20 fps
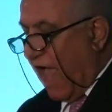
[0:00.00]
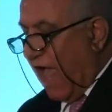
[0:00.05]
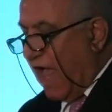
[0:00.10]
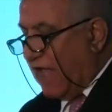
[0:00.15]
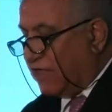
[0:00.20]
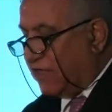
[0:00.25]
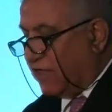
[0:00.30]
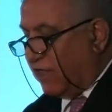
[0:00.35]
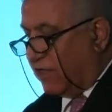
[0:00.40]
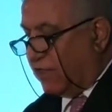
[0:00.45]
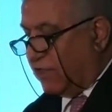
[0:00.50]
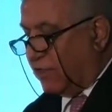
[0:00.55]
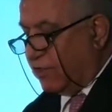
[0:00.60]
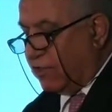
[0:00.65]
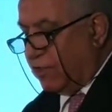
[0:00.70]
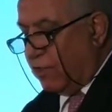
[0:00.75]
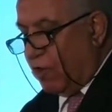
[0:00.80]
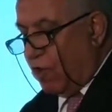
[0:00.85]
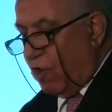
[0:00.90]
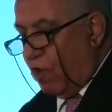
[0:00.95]

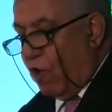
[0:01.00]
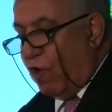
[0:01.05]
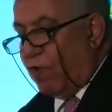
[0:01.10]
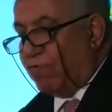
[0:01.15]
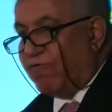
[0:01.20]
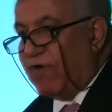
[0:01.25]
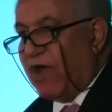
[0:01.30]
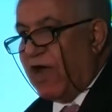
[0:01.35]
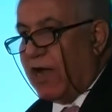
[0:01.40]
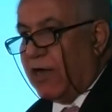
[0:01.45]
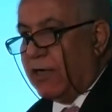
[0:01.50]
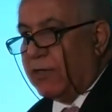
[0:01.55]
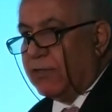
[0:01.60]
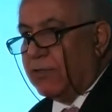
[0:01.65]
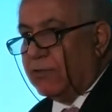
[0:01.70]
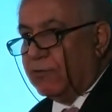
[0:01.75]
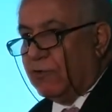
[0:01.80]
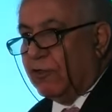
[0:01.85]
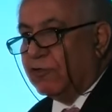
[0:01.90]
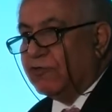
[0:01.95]
assets of our
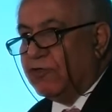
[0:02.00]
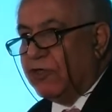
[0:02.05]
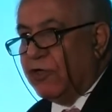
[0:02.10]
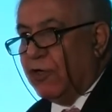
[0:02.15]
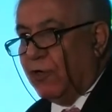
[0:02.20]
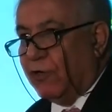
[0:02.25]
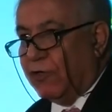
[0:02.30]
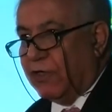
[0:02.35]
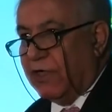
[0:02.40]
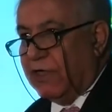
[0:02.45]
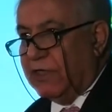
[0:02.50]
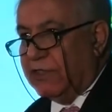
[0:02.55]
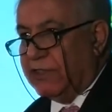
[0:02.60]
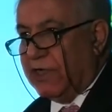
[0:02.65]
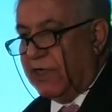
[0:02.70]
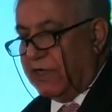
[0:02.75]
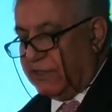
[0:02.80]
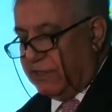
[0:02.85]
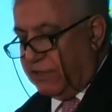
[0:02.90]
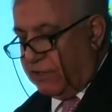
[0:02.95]
Rotary
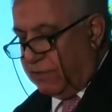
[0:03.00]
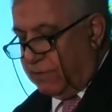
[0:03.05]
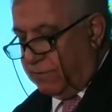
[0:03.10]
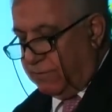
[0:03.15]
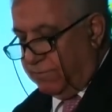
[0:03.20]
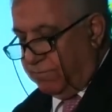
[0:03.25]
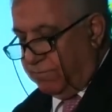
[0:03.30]
organization.